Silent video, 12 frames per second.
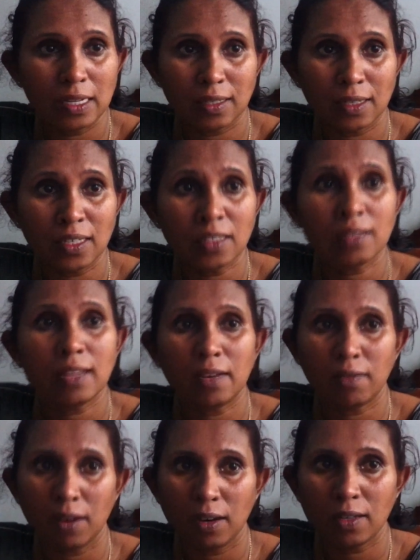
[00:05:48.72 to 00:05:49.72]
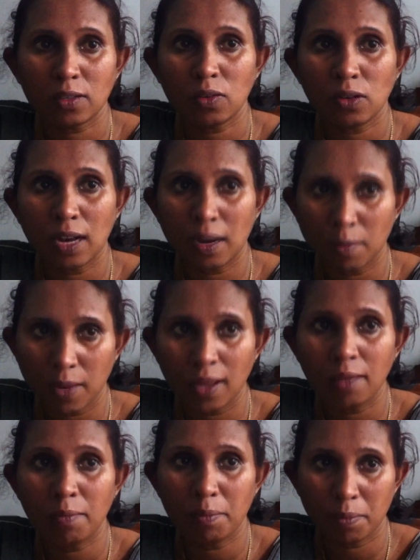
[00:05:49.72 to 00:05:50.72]
nurses, that one is
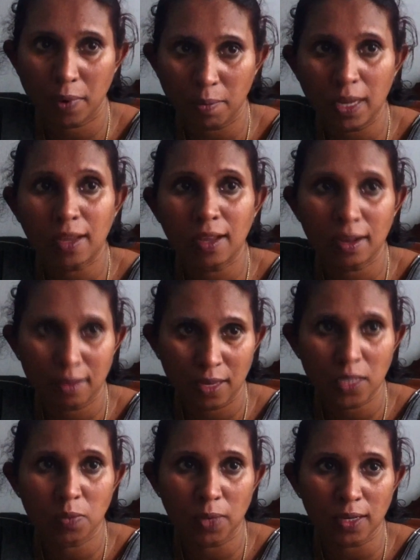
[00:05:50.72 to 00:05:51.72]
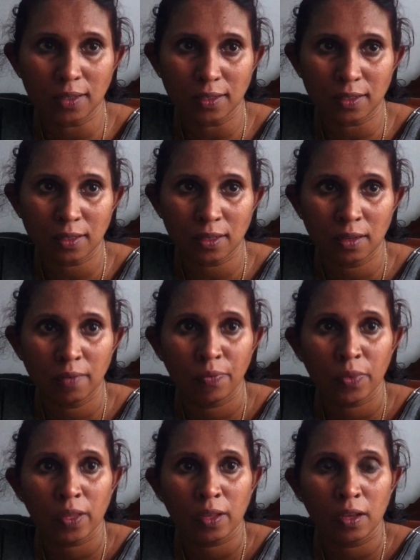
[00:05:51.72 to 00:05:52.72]
done by public health inspectors.
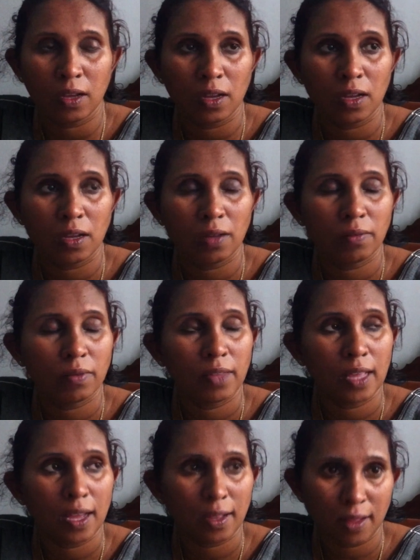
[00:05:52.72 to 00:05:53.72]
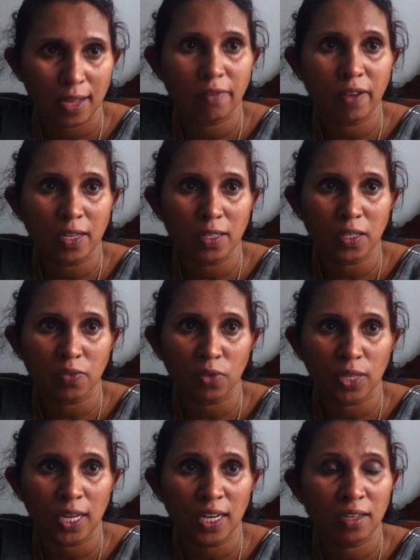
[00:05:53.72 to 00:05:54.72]
They are the
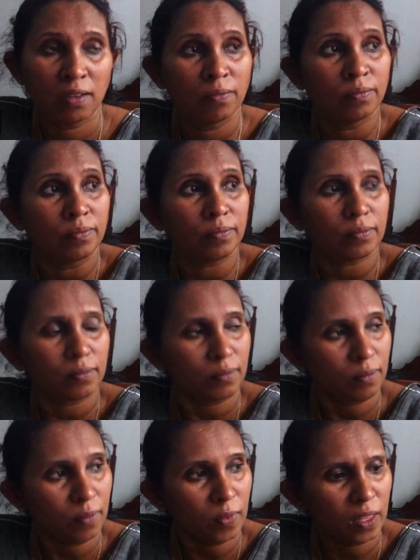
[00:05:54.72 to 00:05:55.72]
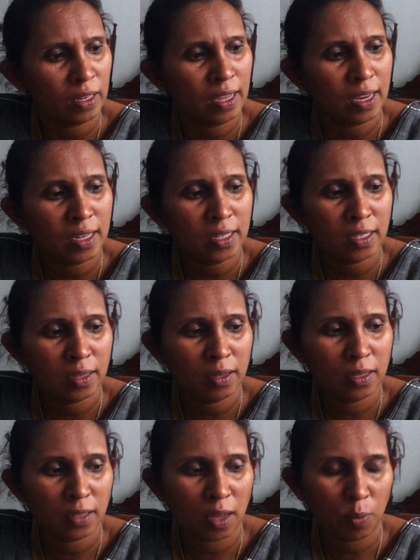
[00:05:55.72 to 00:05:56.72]
advisors for that. There is
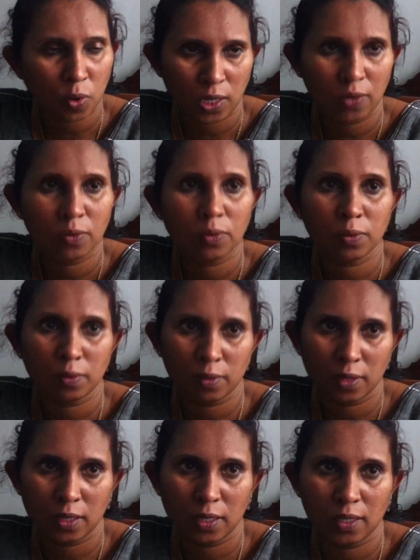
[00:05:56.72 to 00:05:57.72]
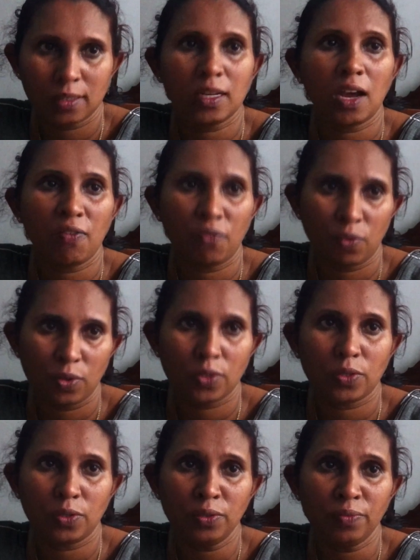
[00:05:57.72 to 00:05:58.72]
a supportive staff
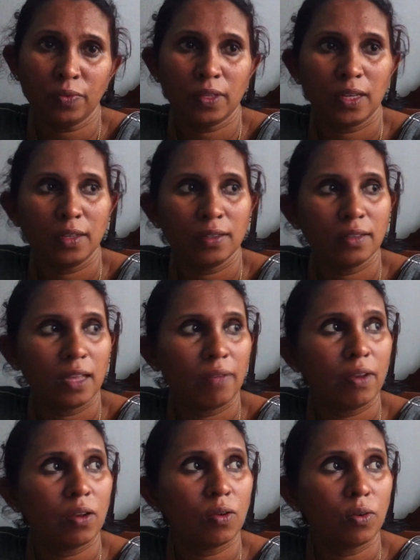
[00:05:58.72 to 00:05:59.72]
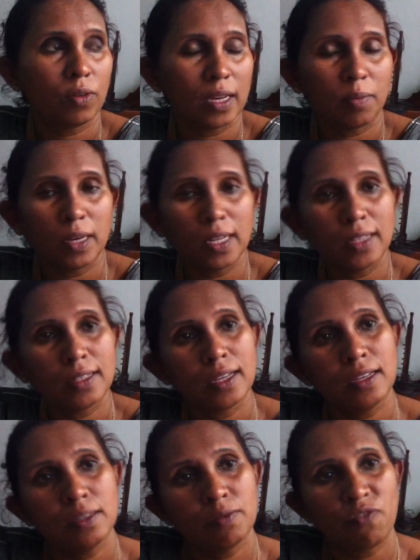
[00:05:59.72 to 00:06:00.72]
also, then they will go that
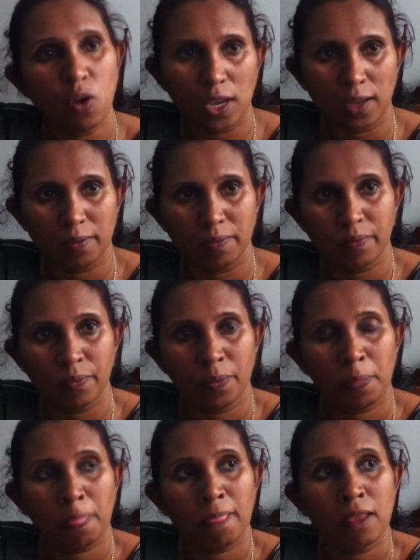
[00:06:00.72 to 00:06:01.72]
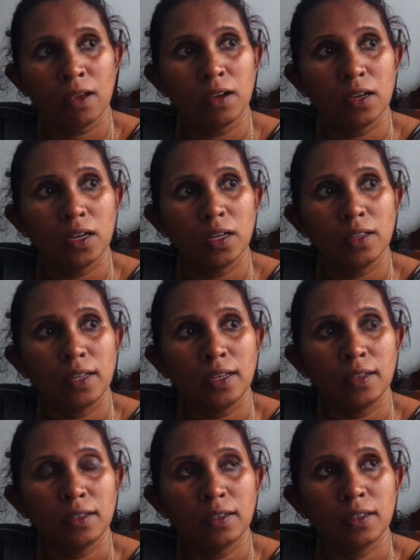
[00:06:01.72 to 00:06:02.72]
place and fogging.
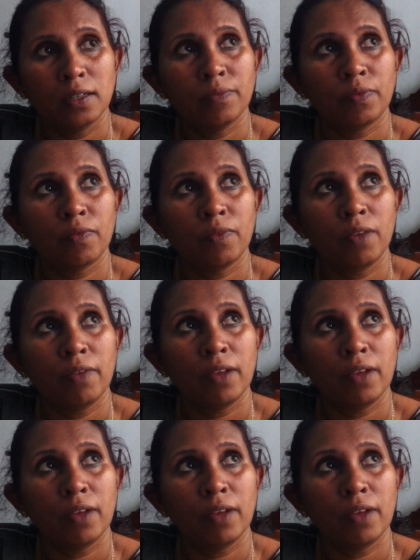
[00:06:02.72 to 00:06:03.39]
Then